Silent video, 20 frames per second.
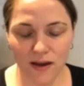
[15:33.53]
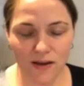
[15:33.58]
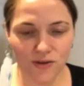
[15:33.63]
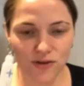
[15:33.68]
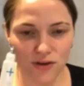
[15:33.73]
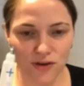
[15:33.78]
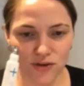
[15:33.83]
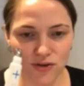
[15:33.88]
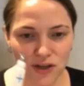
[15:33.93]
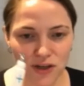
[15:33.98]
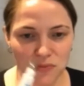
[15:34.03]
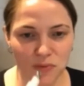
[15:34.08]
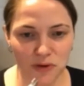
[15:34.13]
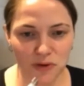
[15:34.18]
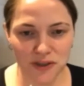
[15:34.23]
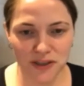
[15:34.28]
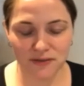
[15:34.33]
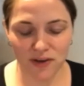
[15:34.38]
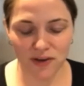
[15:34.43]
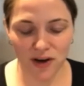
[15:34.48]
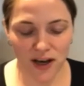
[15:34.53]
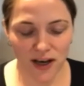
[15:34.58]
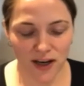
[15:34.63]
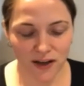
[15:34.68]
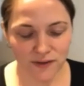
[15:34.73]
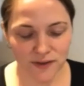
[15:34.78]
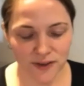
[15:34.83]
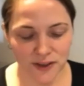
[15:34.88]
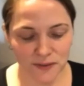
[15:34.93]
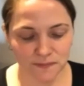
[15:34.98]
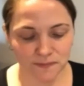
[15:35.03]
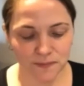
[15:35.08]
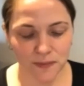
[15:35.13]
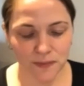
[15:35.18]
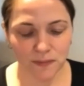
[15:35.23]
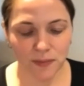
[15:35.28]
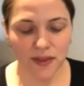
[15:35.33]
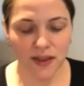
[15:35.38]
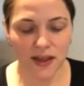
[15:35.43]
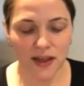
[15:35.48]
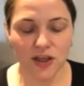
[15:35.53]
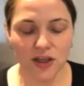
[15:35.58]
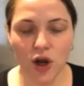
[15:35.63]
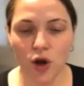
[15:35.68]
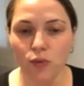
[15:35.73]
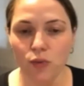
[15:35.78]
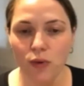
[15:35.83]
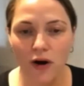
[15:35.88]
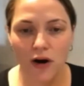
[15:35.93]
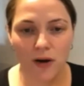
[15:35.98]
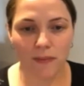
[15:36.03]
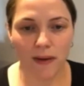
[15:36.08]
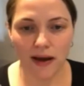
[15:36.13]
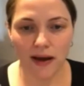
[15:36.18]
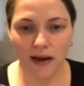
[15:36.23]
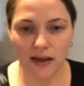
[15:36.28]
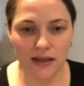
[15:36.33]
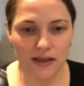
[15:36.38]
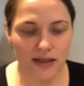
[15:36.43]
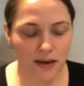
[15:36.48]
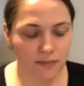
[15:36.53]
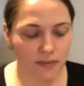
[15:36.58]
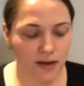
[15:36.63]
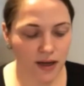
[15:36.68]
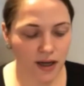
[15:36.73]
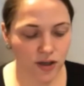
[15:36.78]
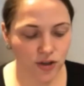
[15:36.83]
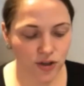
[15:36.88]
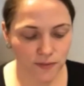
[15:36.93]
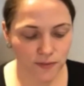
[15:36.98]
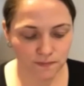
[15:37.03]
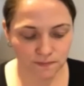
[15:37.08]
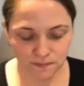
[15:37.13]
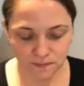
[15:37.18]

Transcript: stress positive eye lift. But there's no worry about contamination.